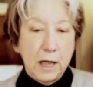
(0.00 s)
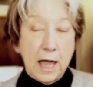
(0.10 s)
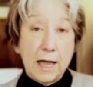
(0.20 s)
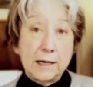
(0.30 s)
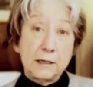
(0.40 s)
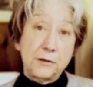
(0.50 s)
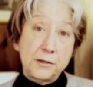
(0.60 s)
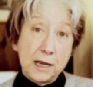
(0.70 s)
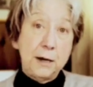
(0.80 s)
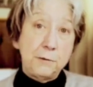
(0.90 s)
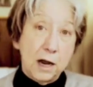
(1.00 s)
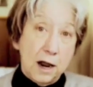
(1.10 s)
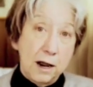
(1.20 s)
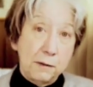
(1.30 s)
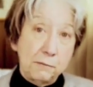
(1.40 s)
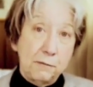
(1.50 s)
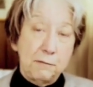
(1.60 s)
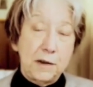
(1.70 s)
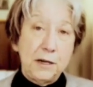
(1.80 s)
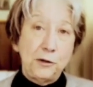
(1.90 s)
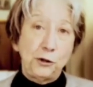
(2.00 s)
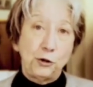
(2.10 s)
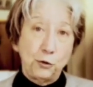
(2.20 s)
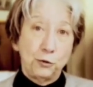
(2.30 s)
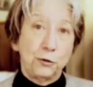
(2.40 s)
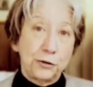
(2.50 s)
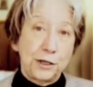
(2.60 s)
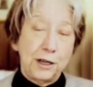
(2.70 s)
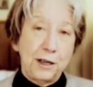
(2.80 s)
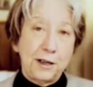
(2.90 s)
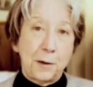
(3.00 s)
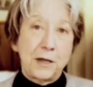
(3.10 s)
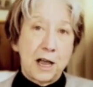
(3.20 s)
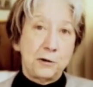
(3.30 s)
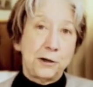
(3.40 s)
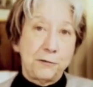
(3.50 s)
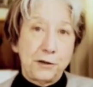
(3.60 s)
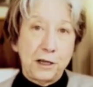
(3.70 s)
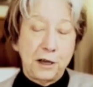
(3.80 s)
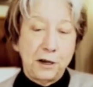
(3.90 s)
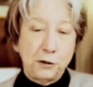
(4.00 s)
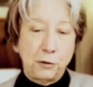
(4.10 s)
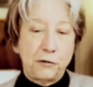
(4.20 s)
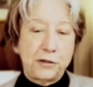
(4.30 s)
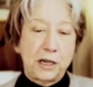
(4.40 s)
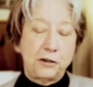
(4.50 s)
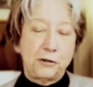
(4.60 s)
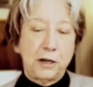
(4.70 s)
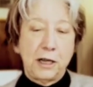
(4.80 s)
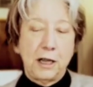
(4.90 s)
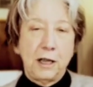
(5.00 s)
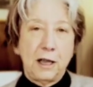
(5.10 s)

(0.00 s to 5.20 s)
And at the same time, many of the tools coming out of the 12th century